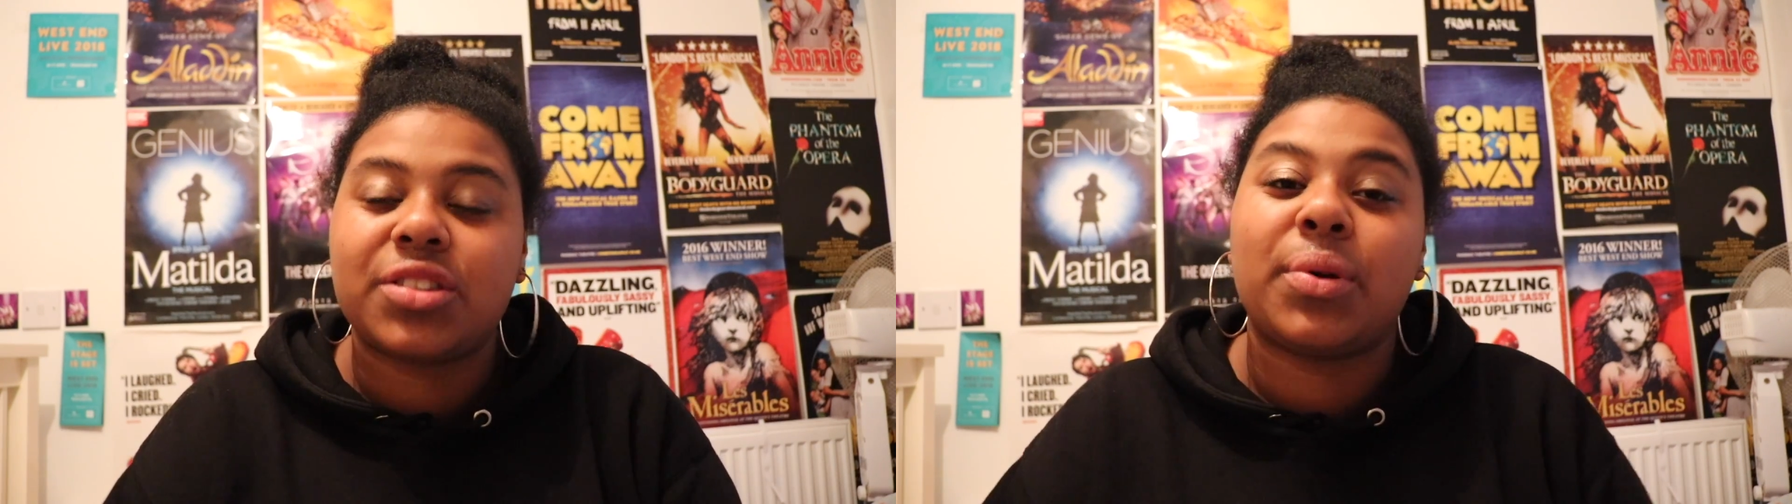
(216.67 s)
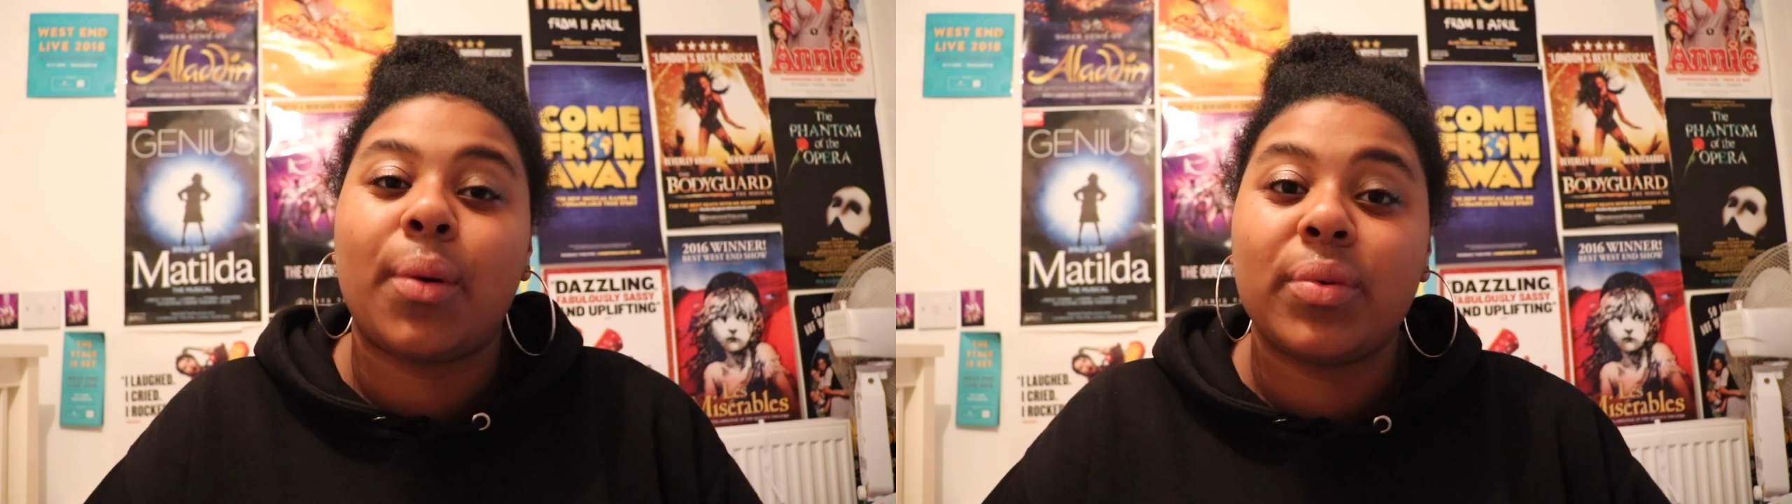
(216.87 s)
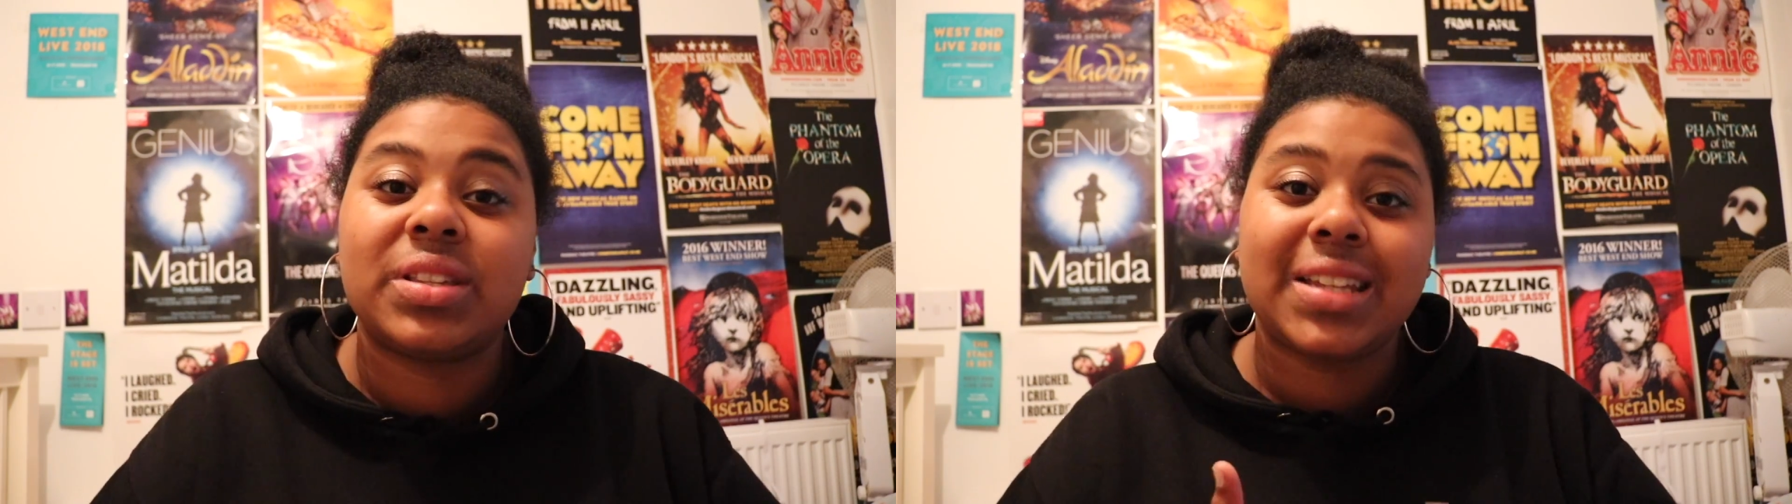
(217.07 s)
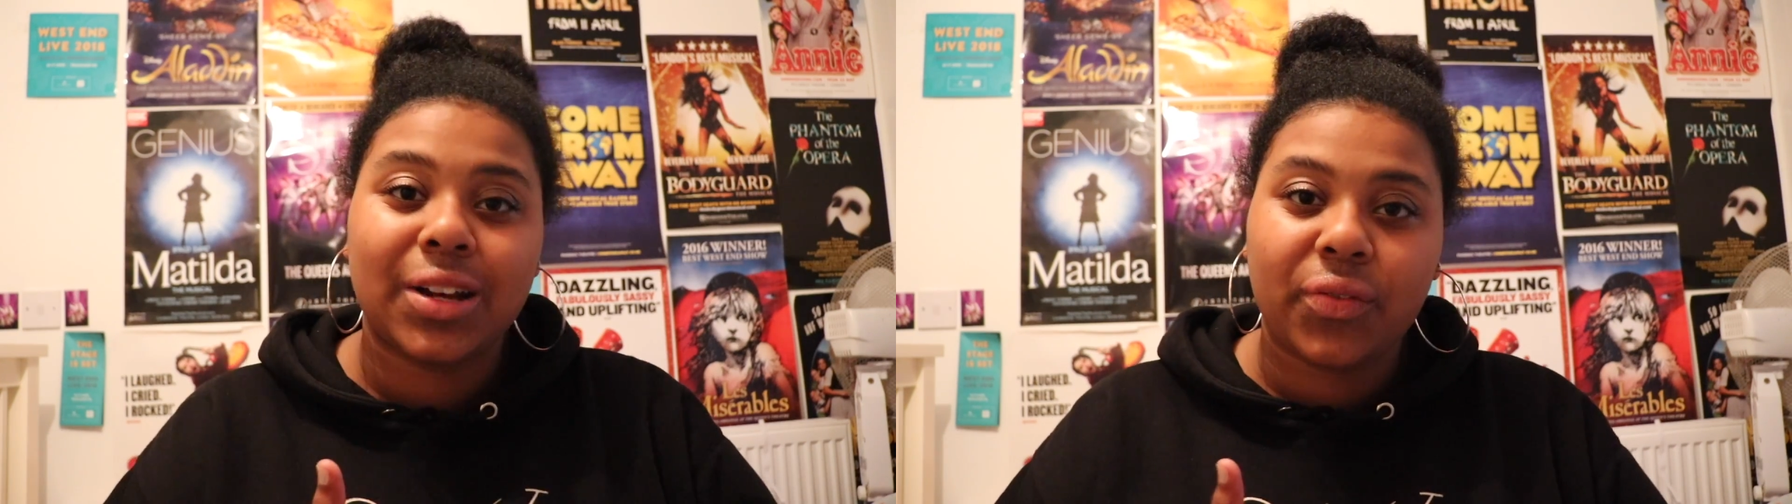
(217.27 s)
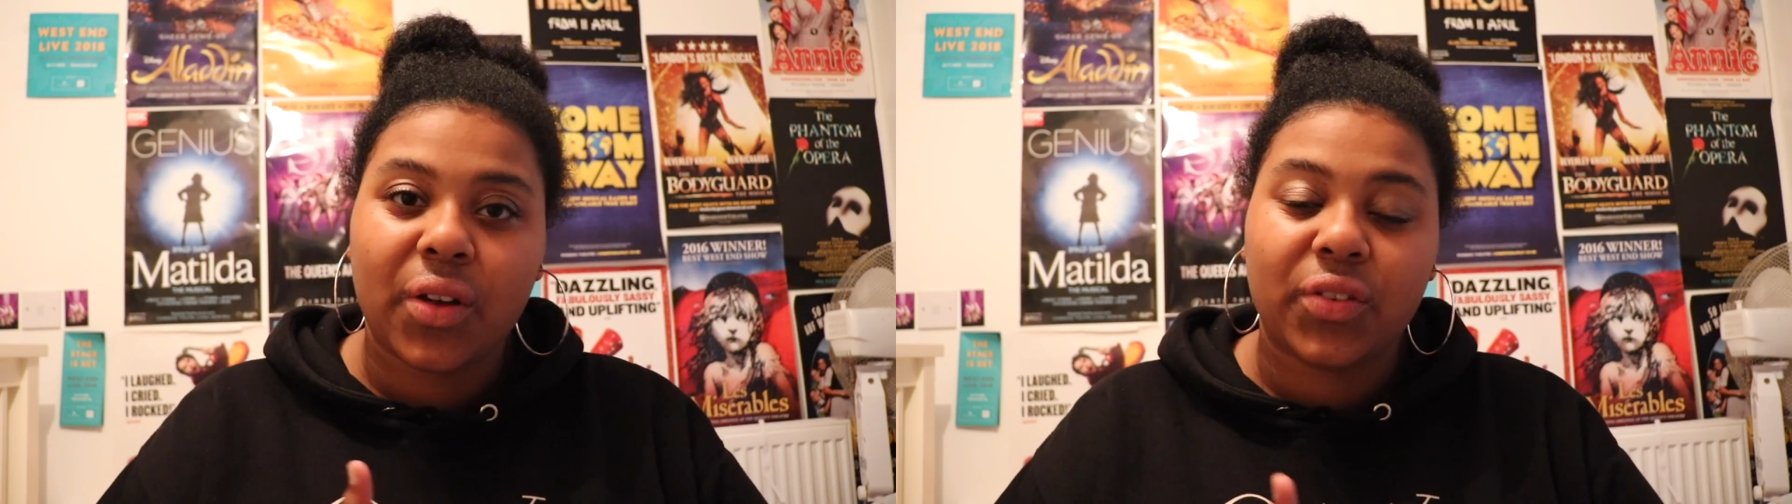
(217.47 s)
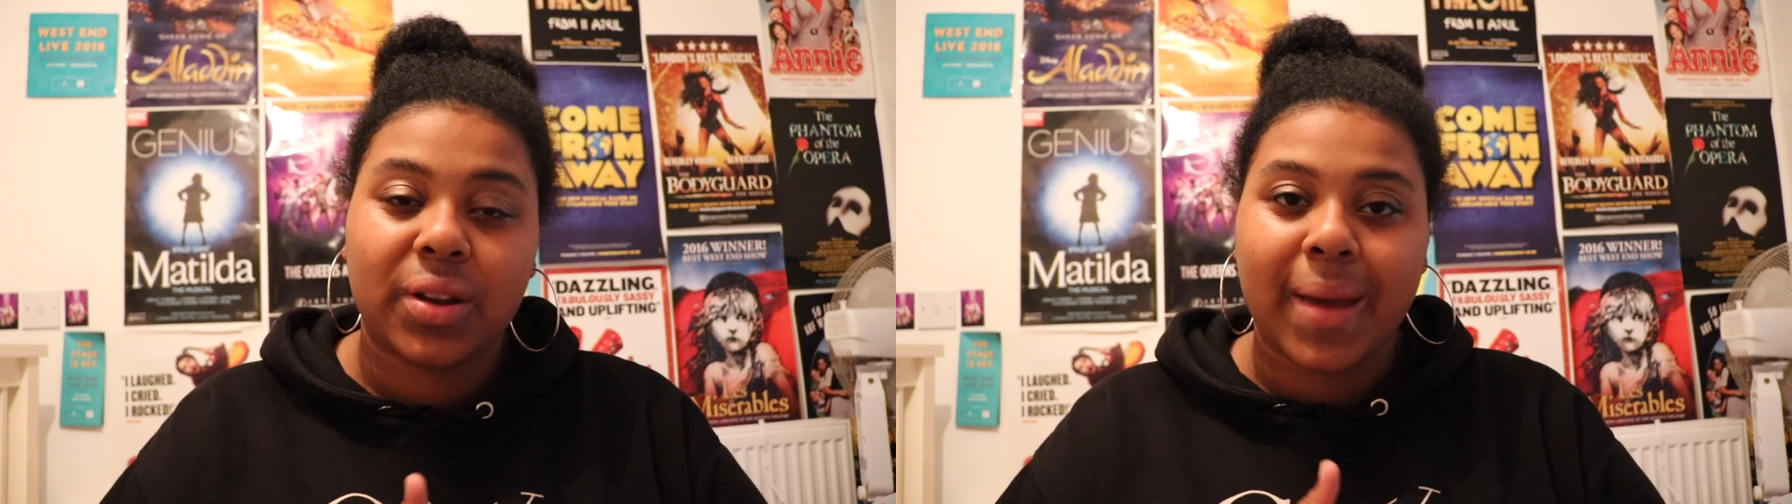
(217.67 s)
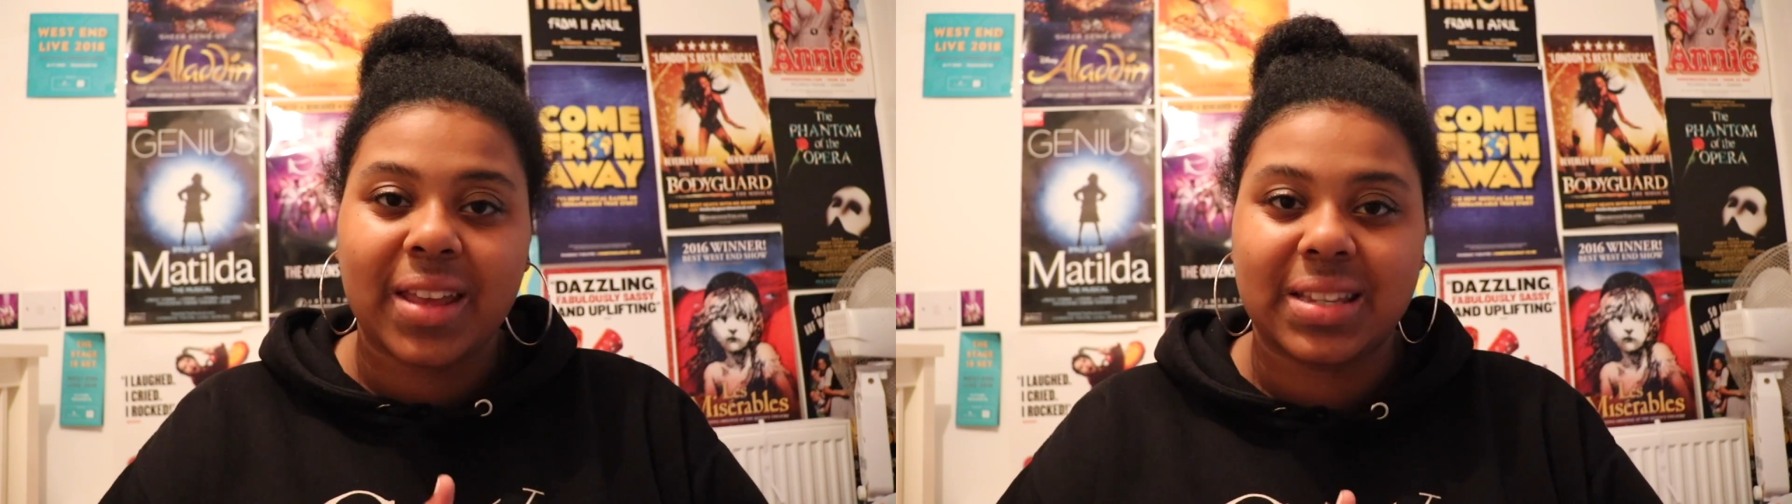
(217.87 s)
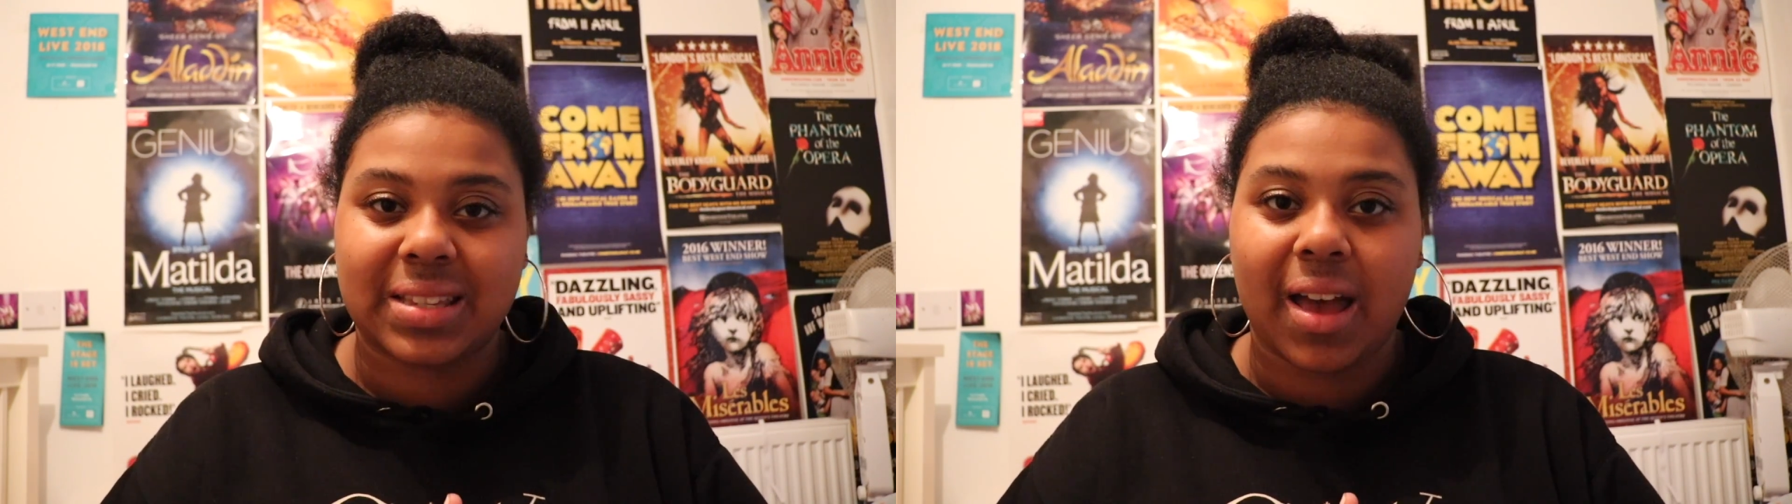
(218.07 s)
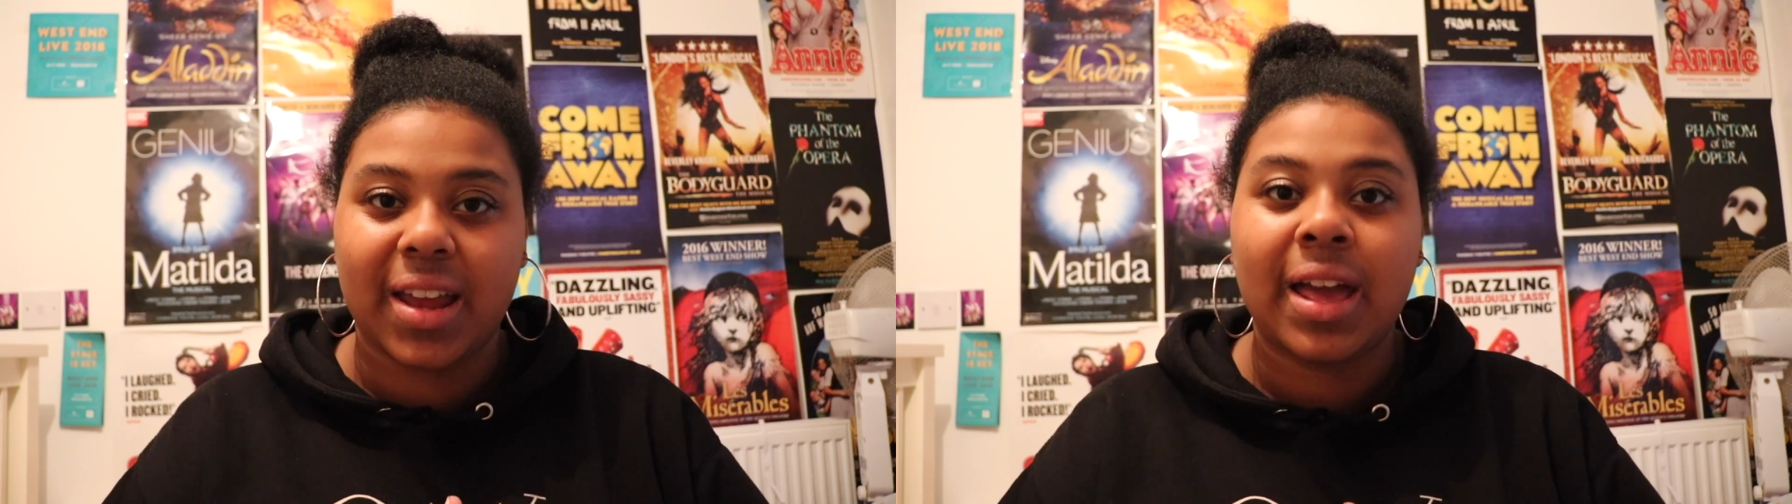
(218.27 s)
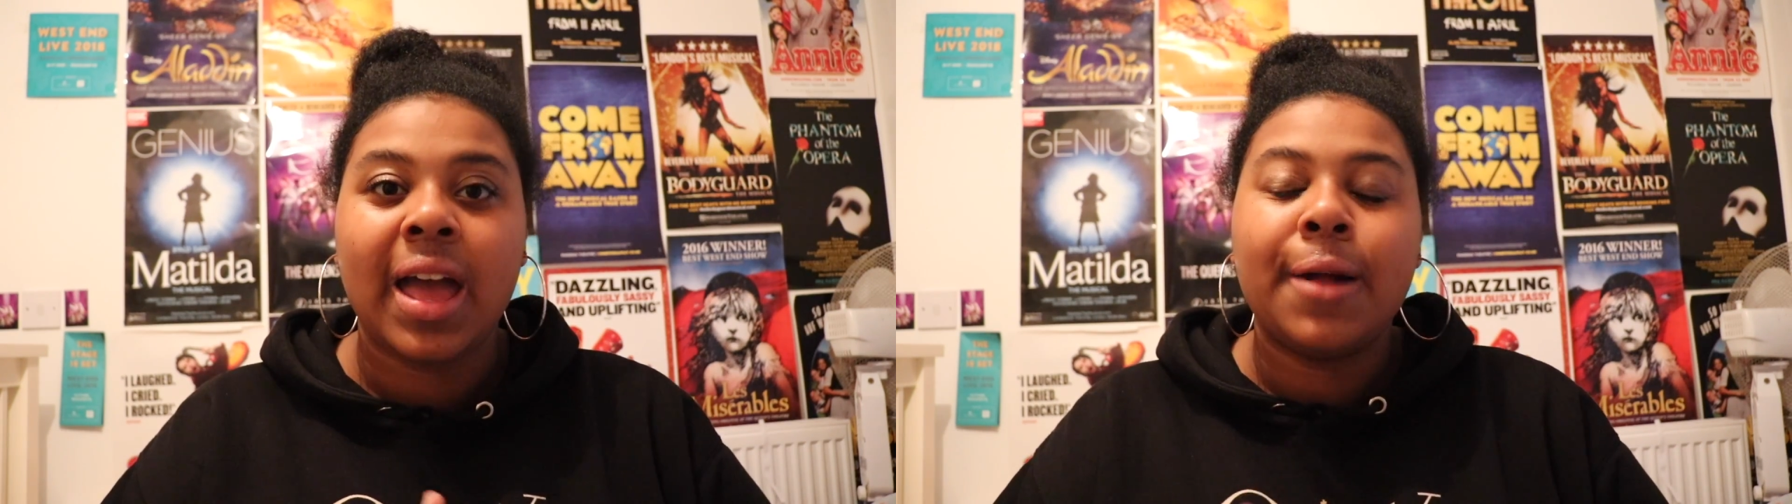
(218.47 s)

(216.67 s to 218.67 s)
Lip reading: So we went with silver for the main design,